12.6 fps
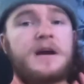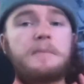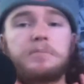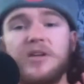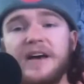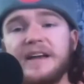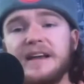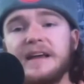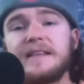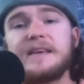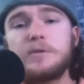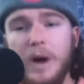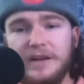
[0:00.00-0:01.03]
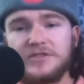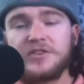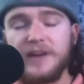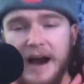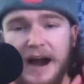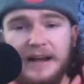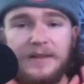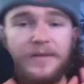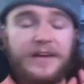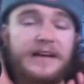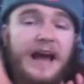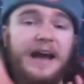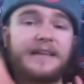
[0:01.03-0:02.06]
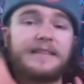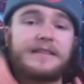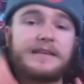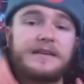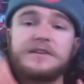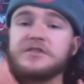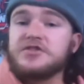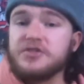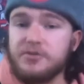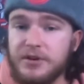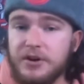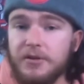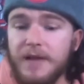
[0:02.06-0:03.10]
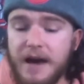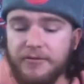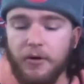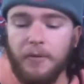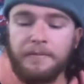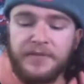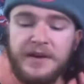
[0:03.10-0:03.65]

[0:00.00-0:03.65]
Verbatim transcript: playing in the Western Hockey League at the junior level.